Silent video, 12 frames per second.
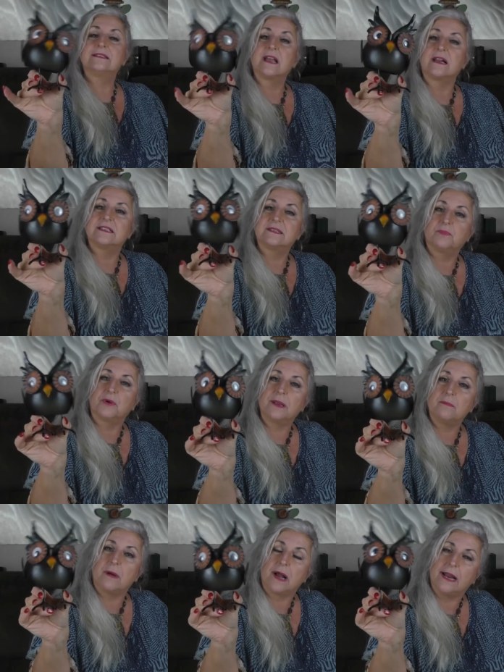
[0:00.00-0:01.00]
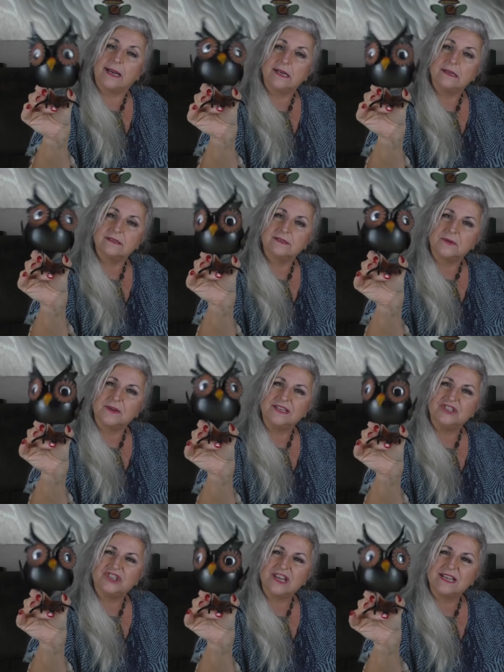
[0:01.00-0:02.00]
got a spring body, so he
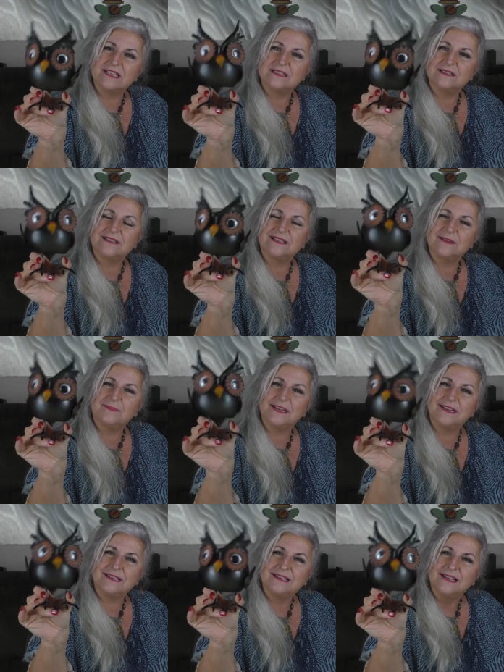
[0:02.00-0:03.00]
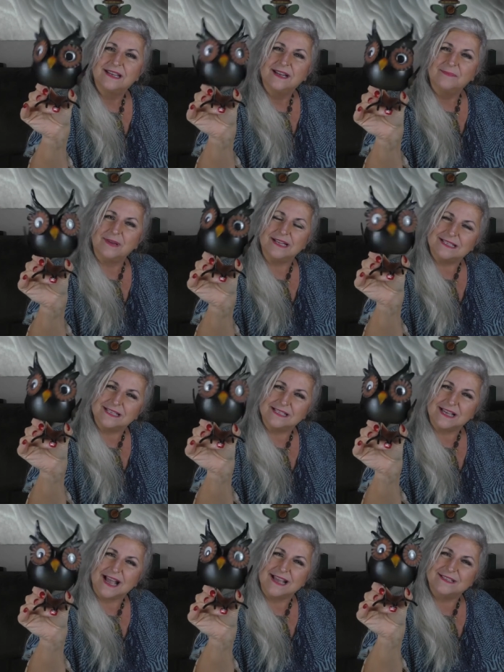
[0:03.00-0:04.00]
shakes a little bit, makes his
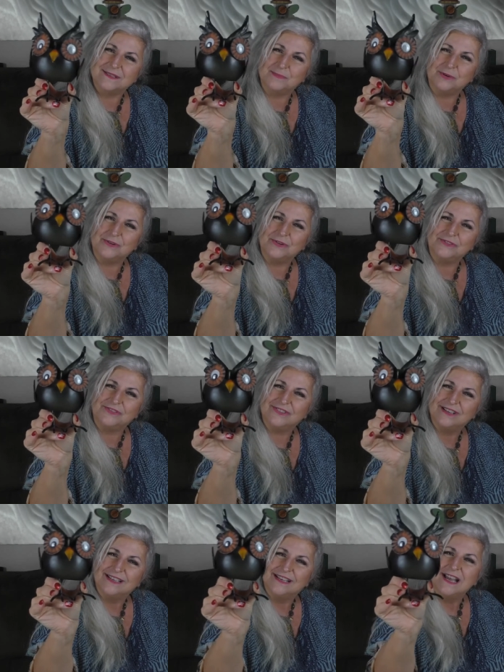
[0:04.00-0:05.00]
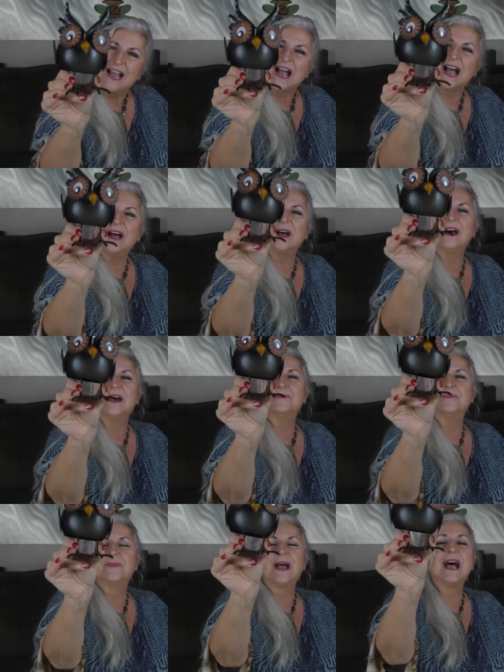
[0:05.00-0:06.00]
eyes move.
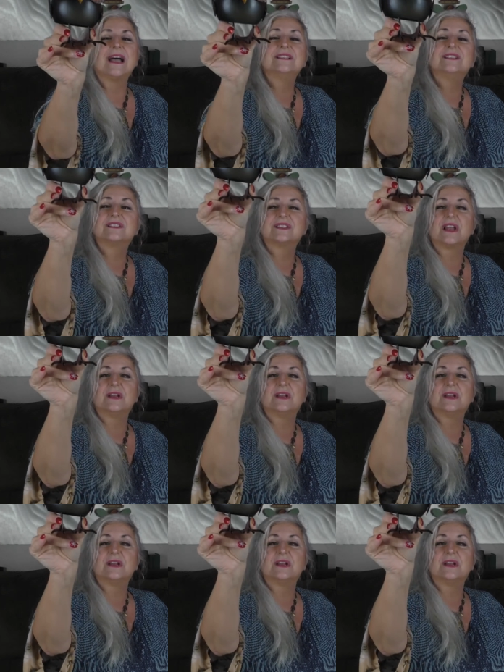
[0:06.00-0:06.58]
I just thought